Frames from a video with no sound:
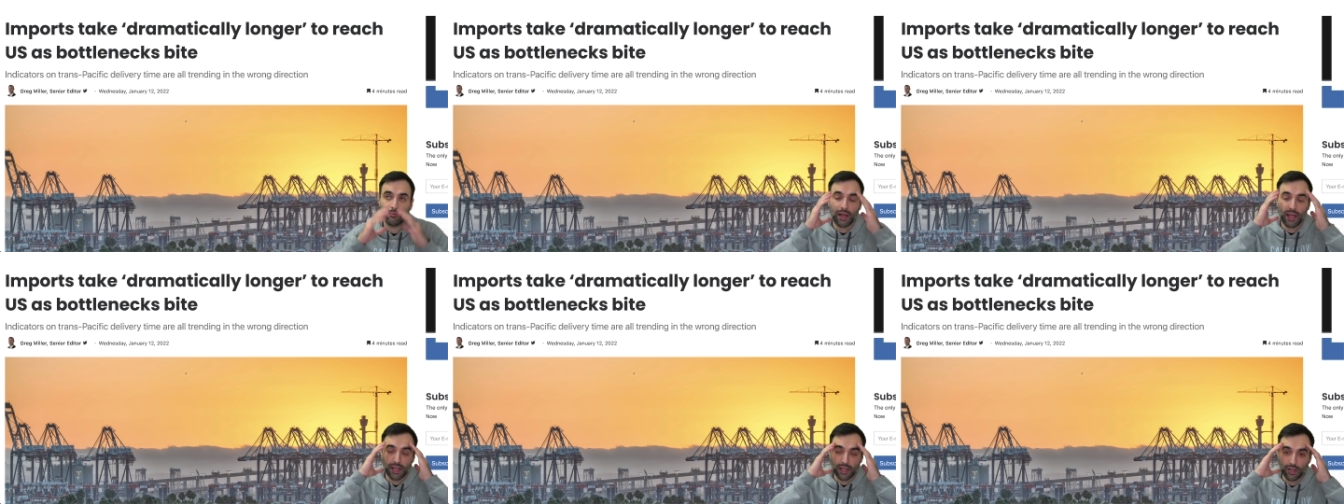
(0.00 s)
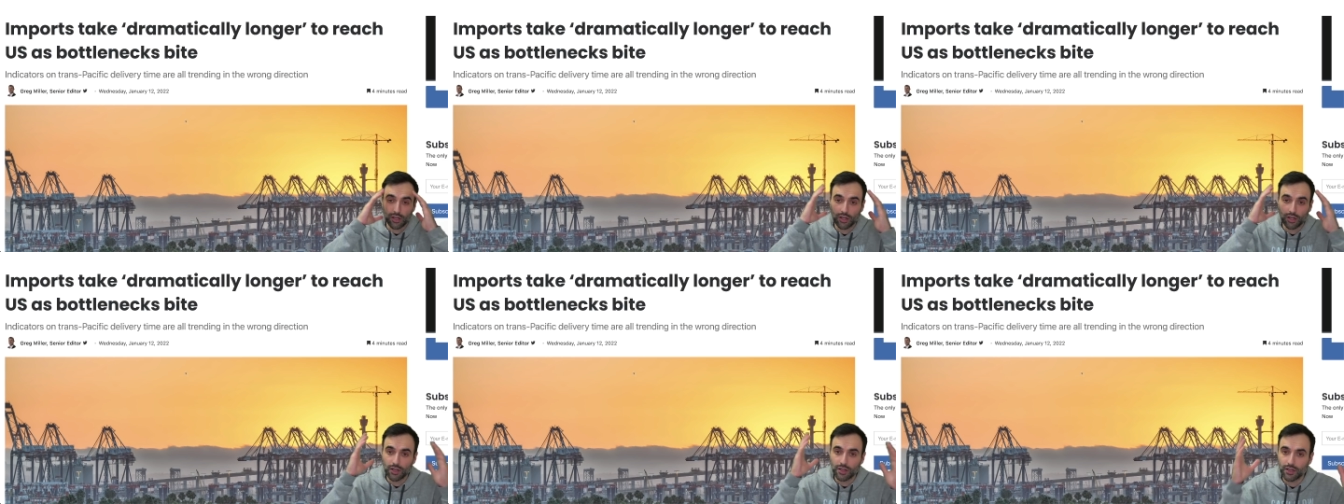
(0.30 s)
My
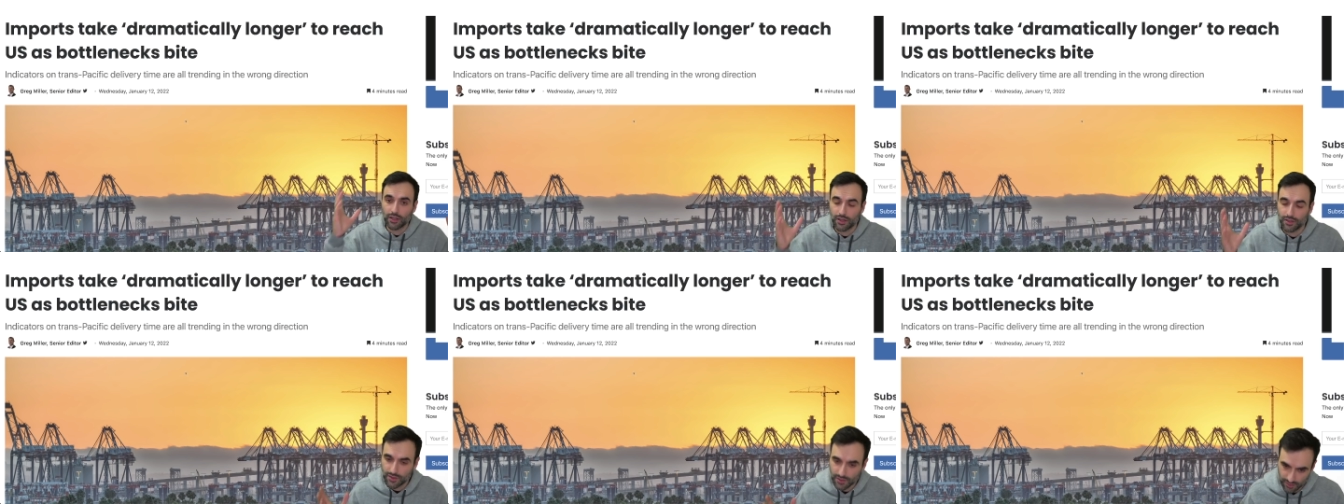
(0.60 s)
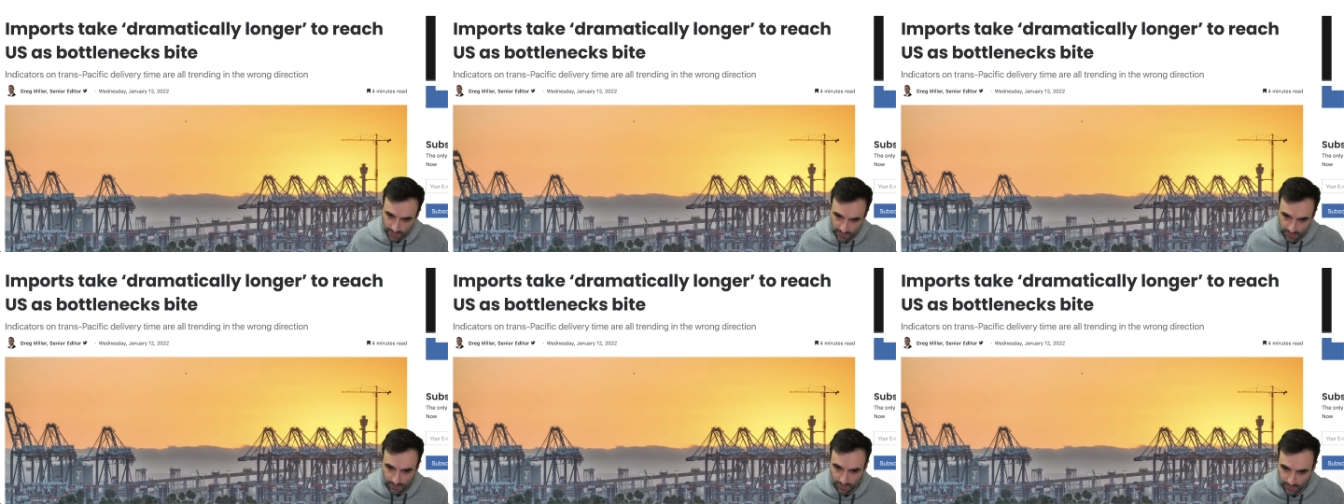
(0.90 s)

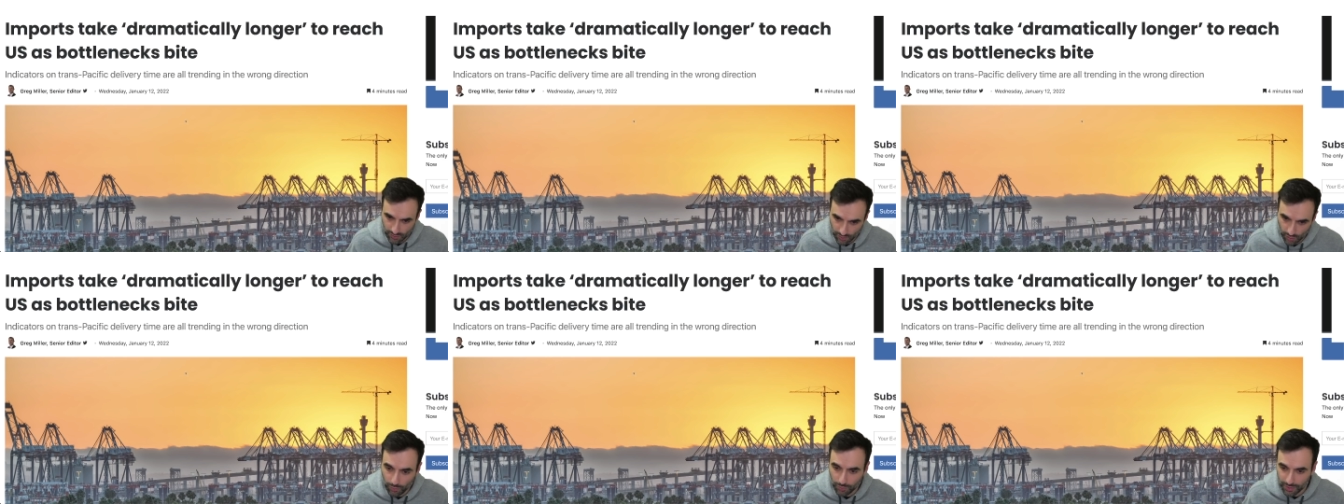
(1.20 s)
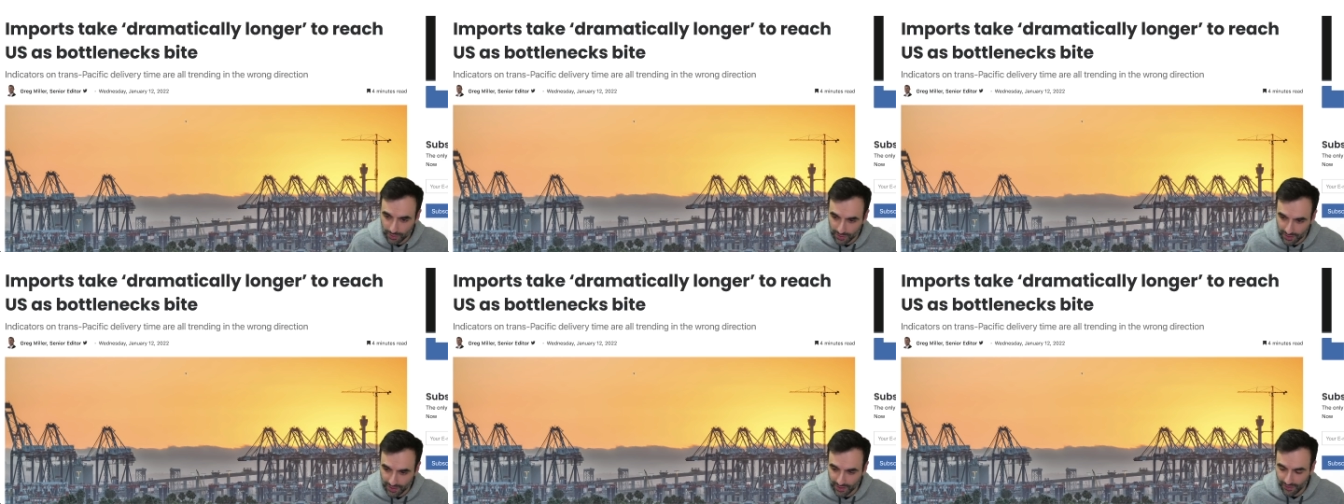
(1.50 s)
goodness,
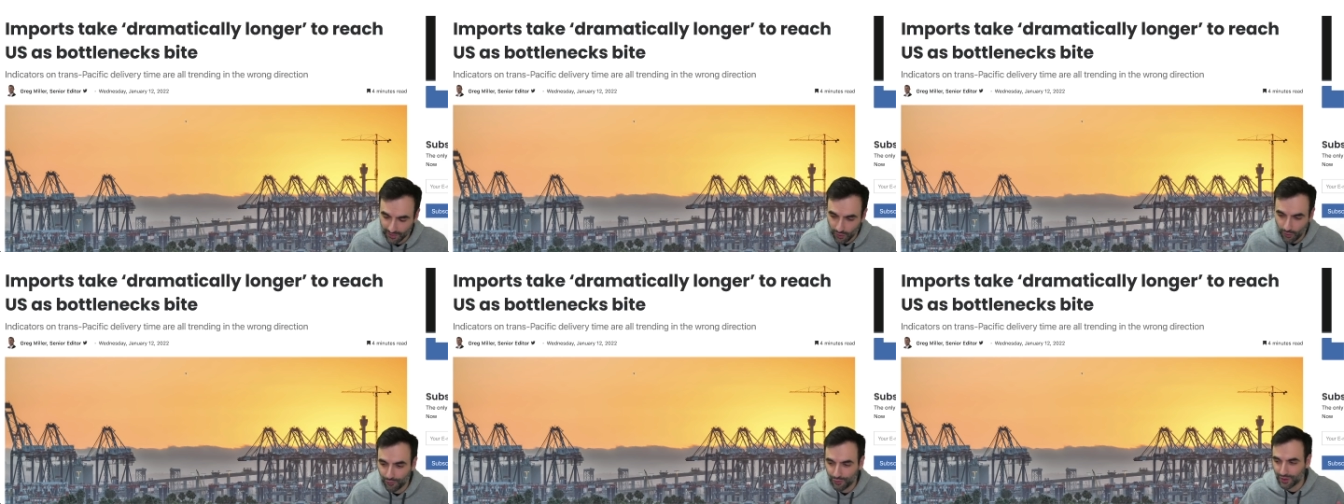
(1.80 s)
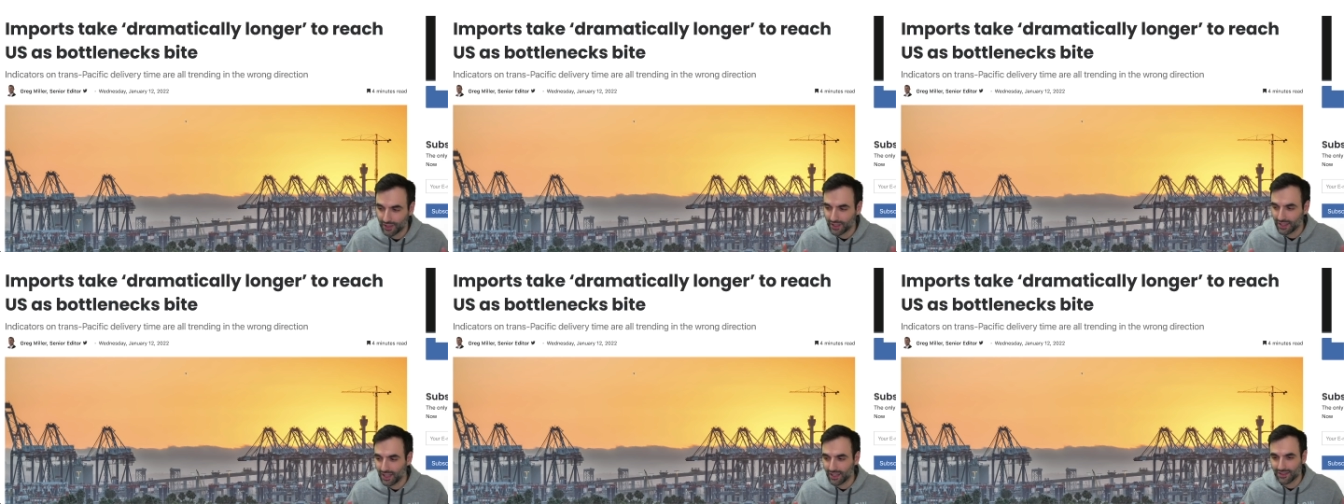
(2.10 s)
hopefully,
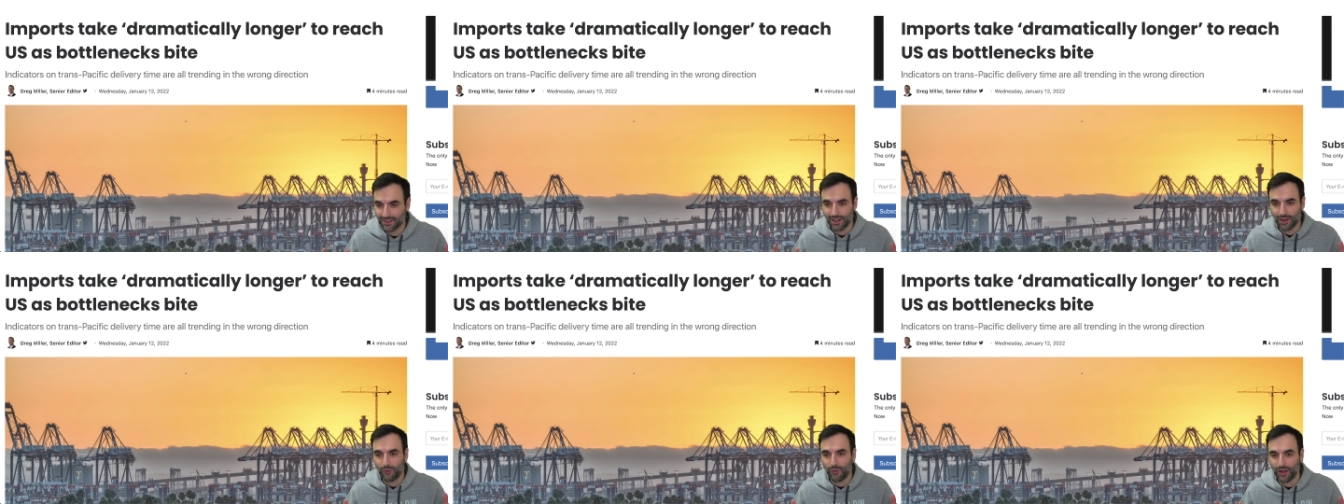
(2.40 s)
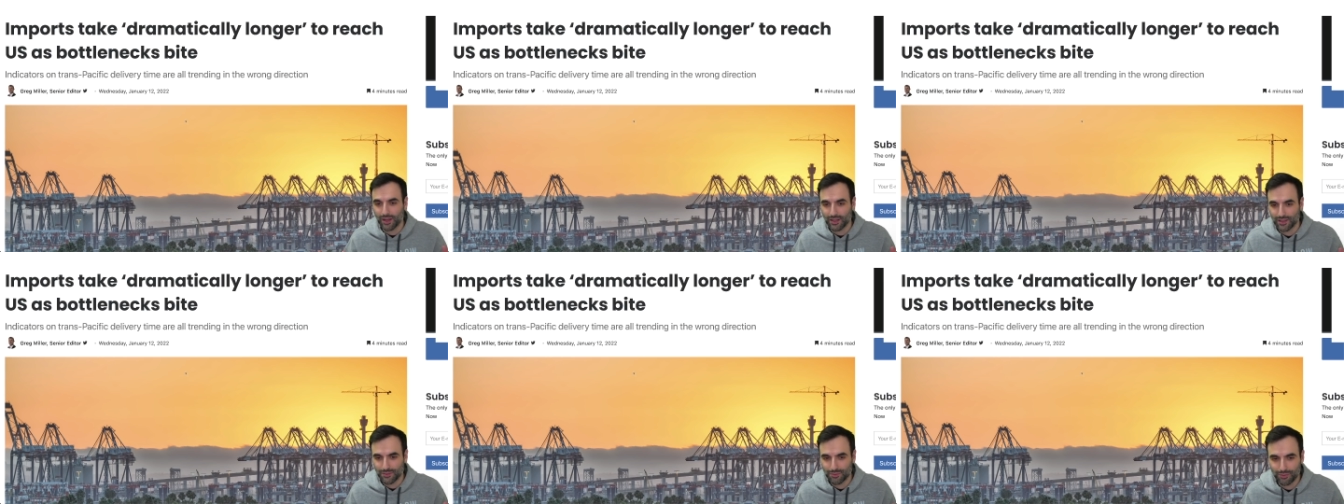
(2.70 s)
hopefully that's not
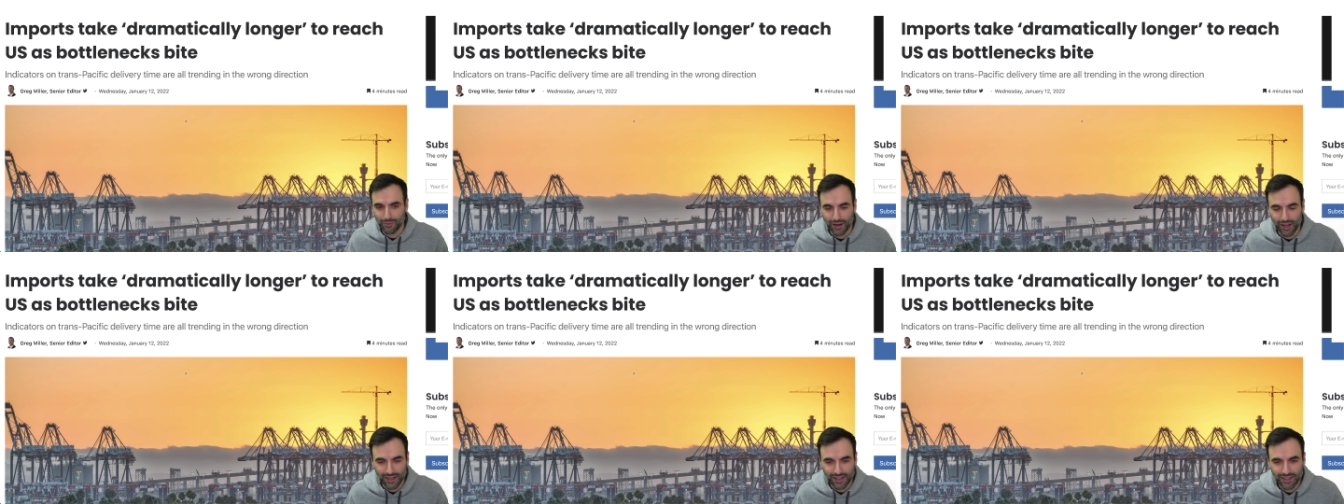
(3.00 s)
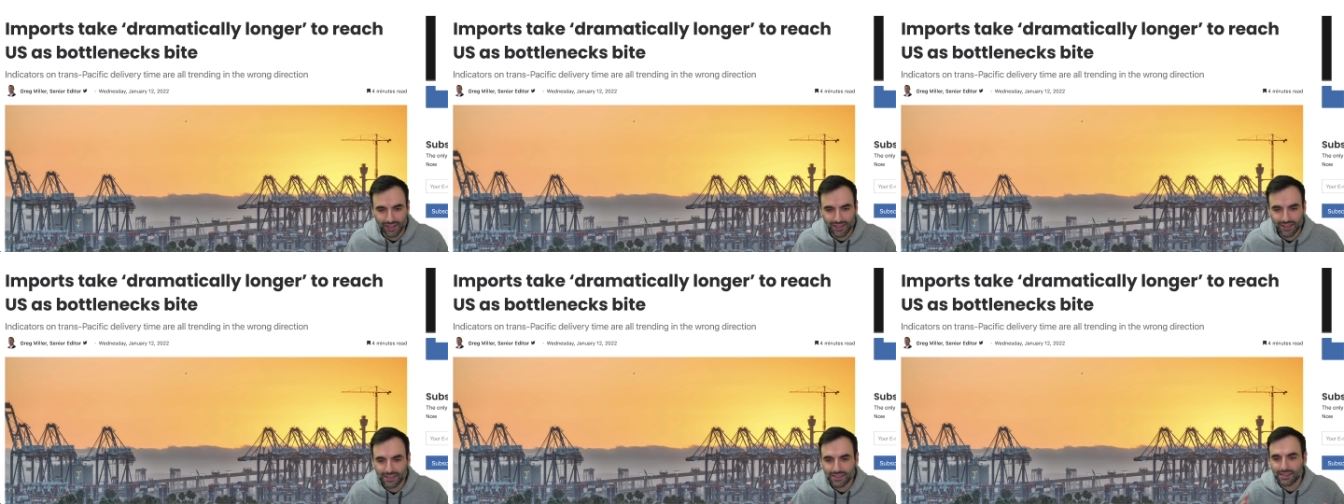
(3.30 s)

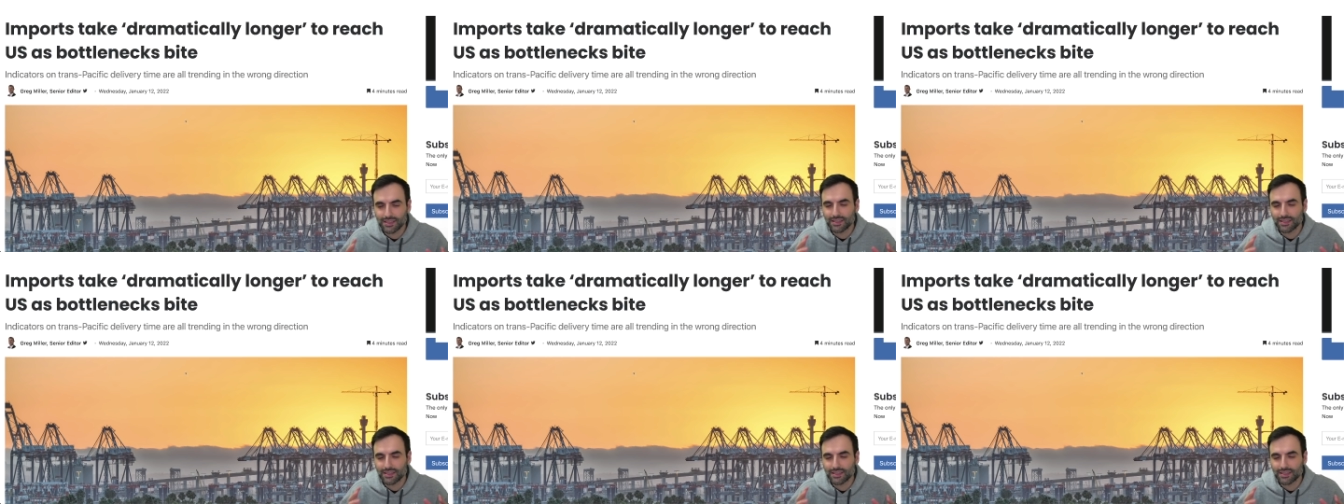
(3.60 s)
widespread